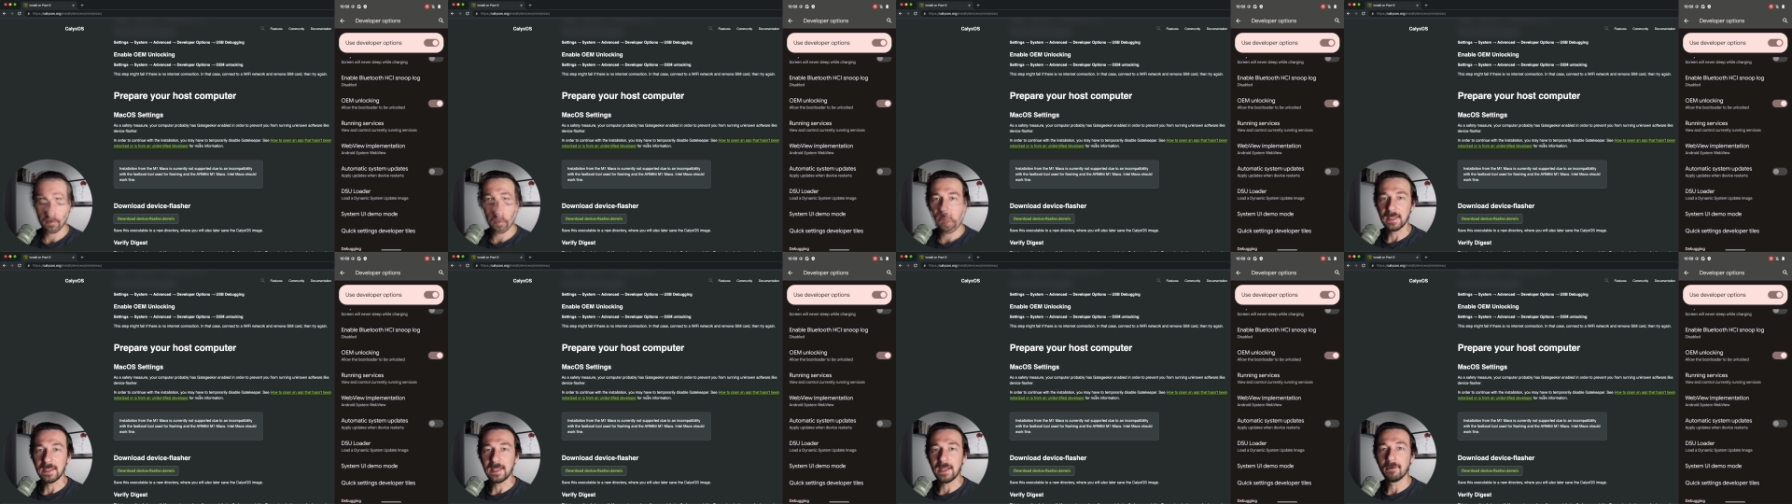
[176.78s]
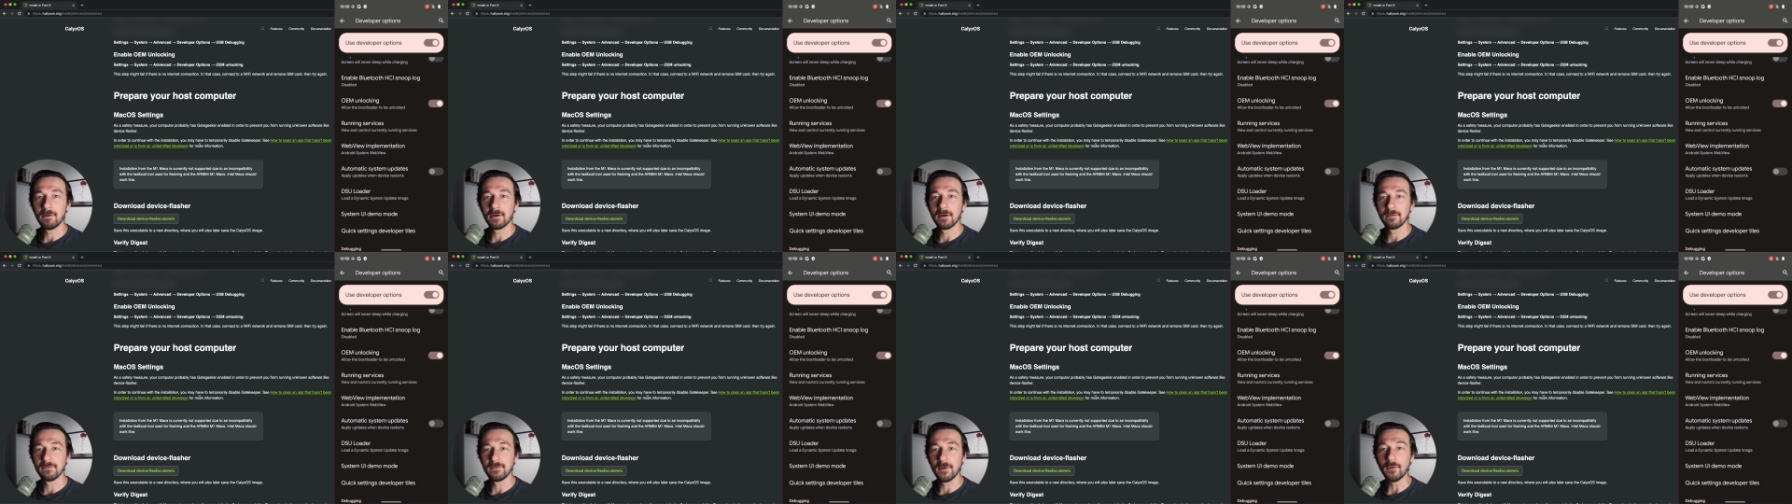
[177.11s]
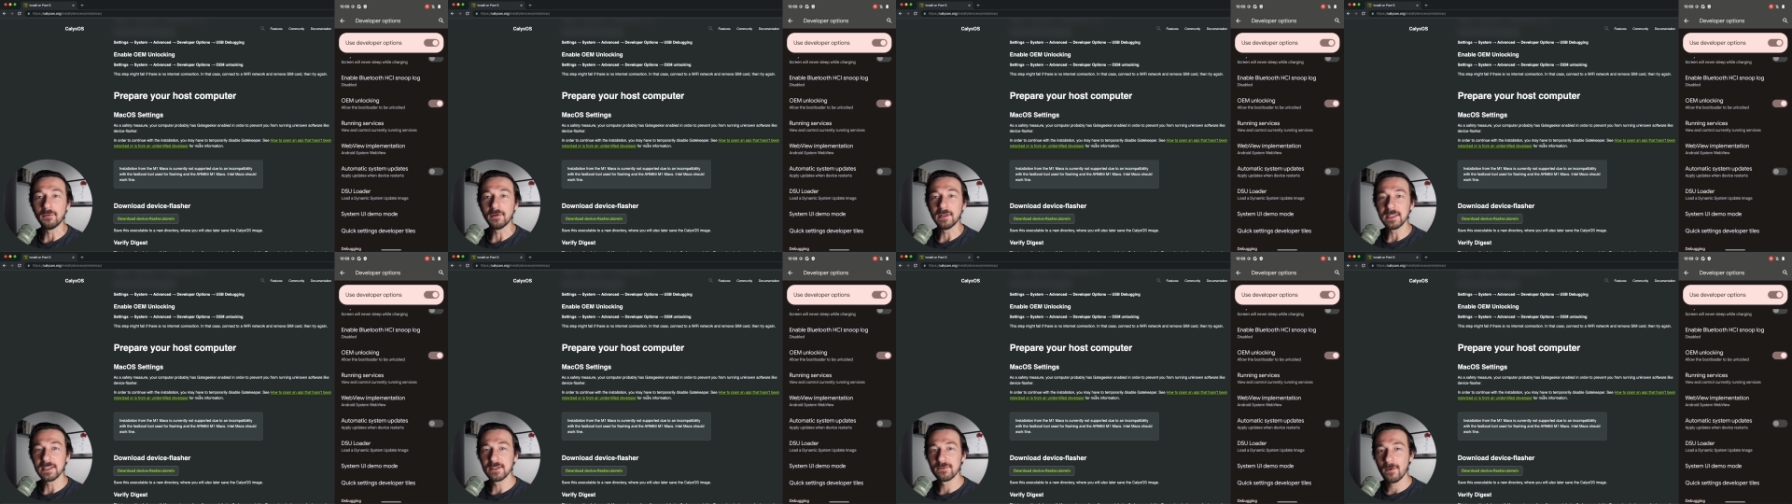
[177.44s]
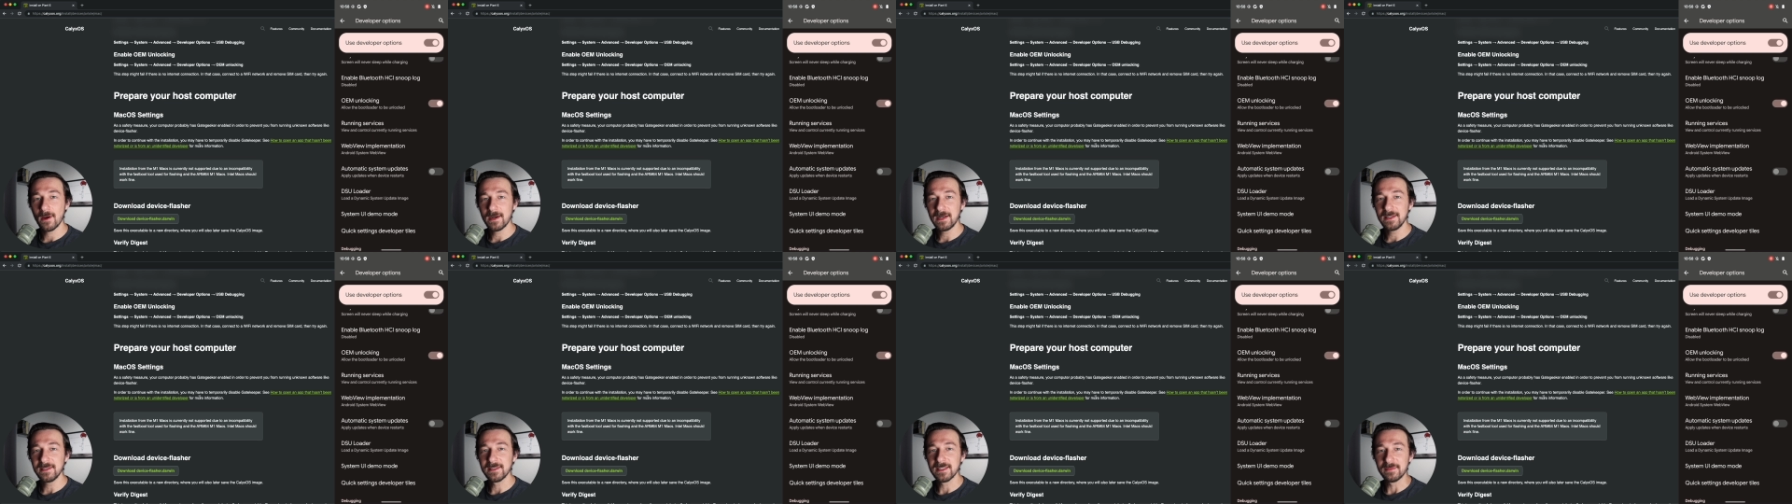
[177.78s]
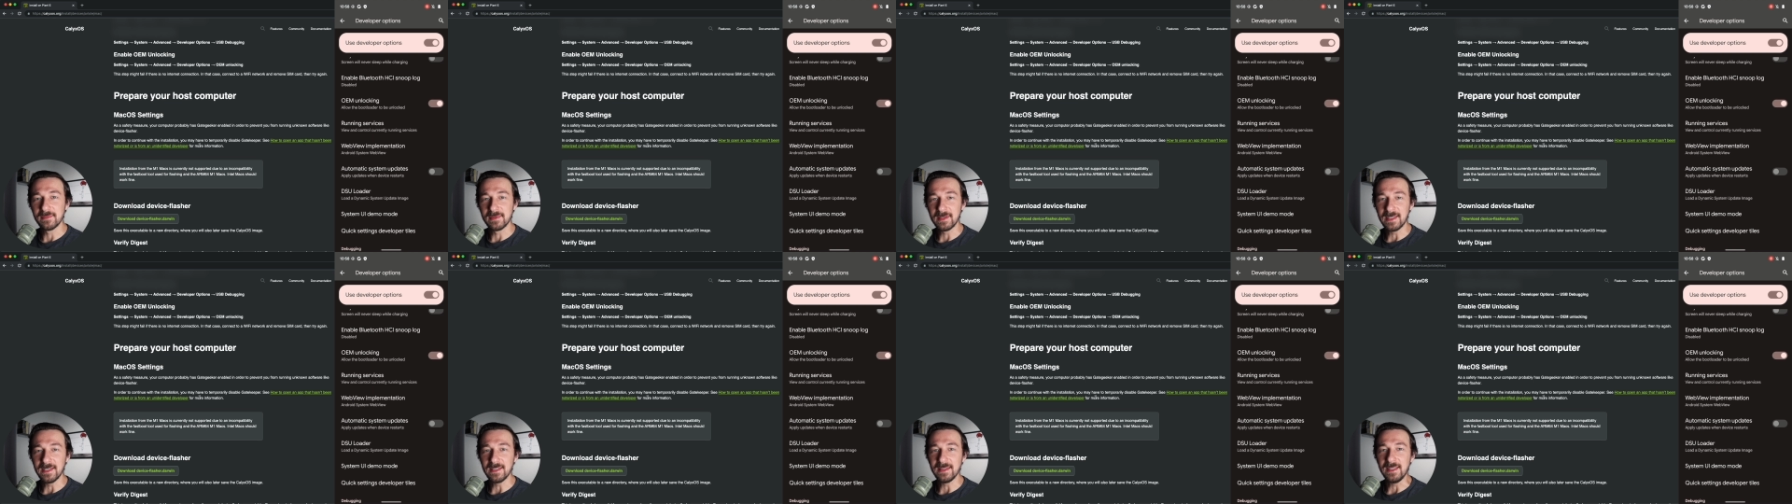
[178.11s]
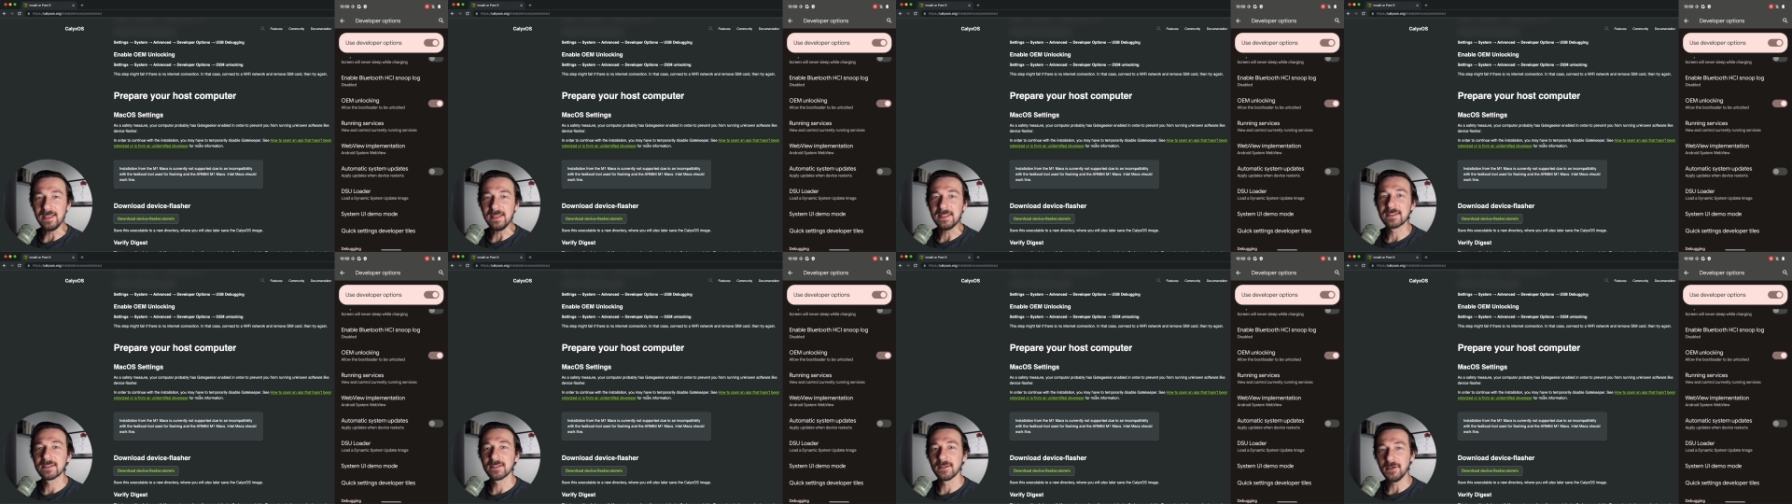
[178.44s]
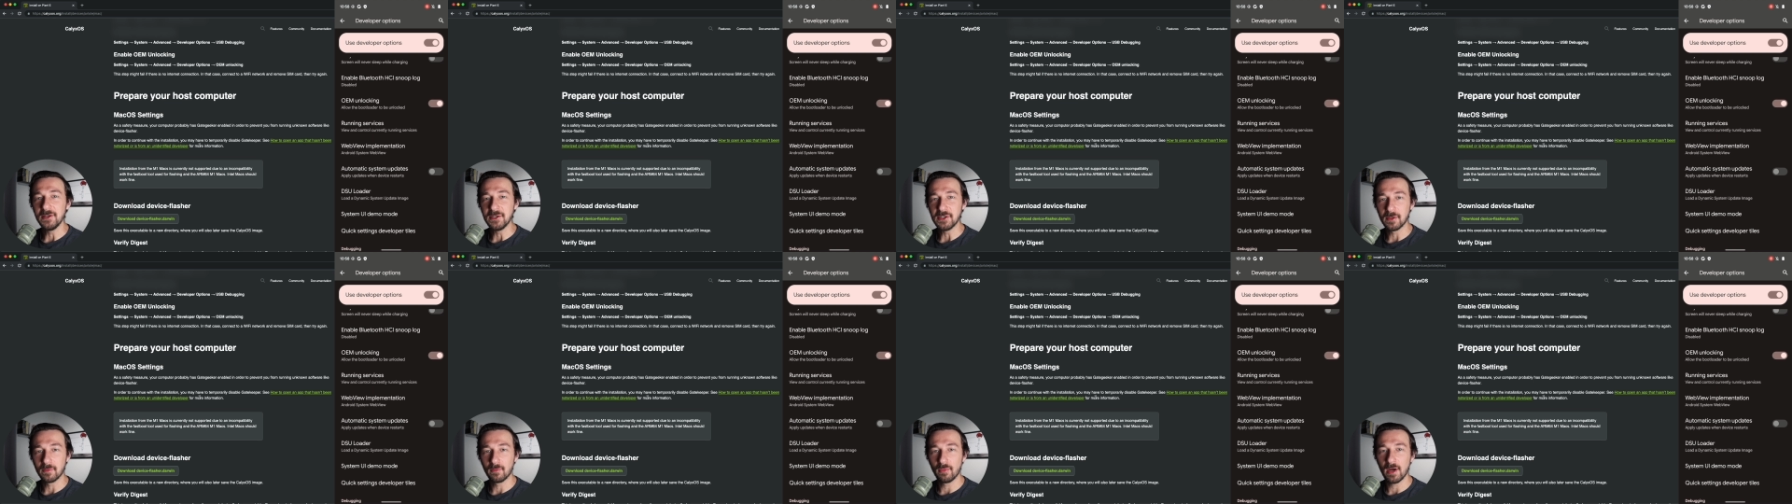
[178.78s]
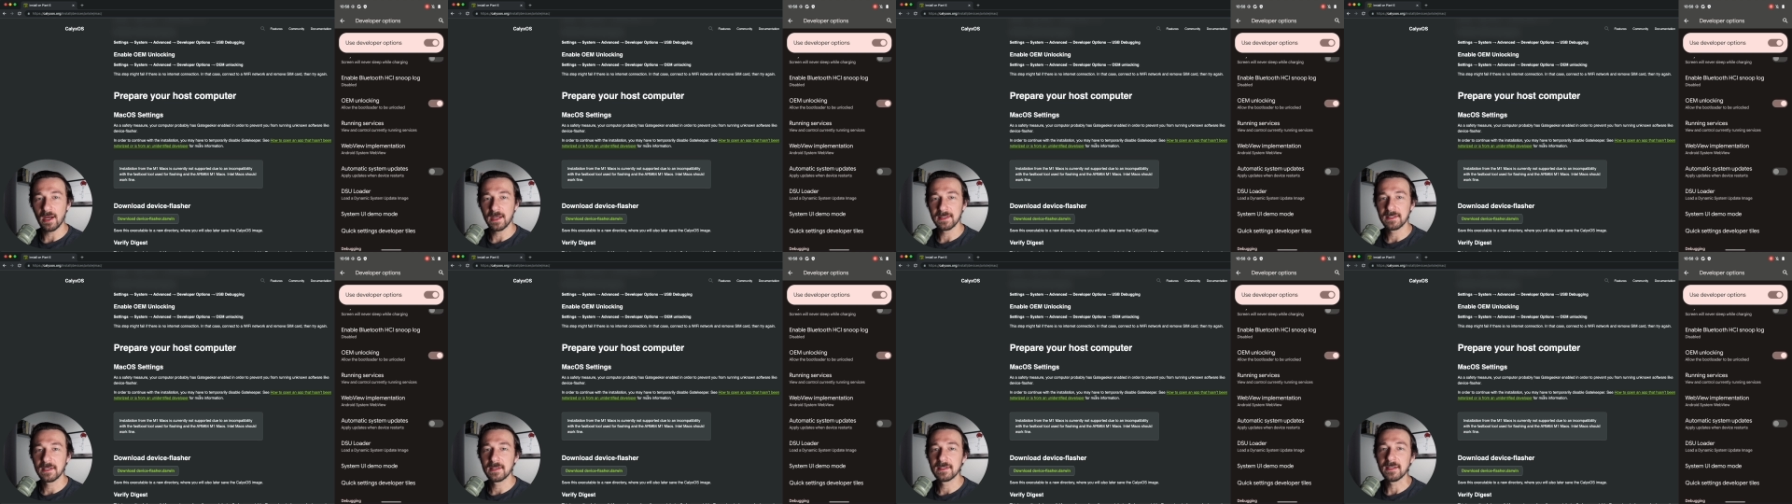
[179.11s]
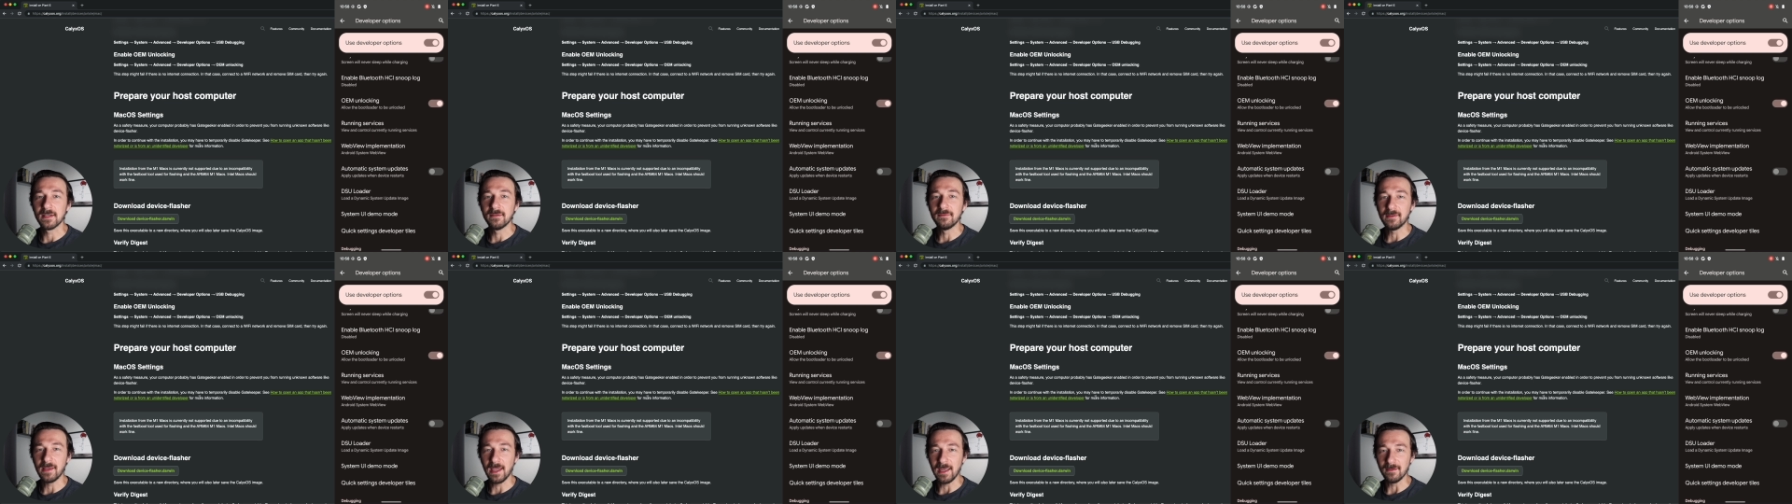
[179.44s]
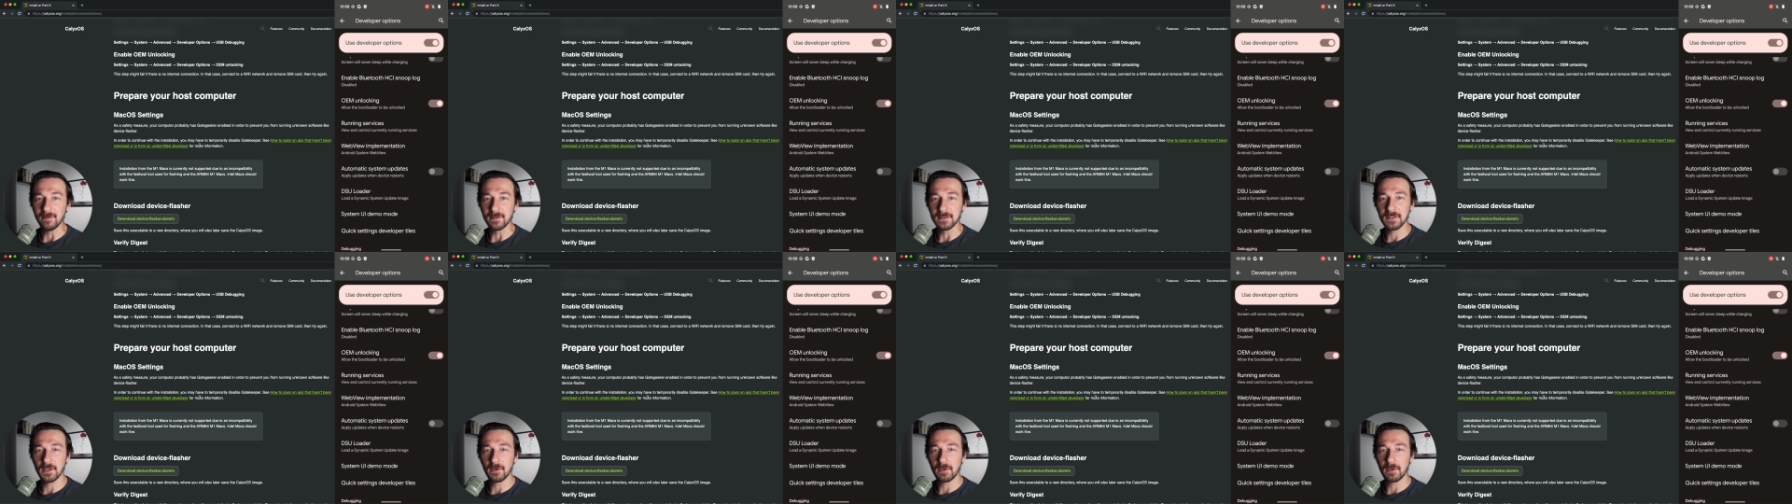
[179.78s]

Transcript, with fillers: And now our phone is ready to begin the installation process of Calyx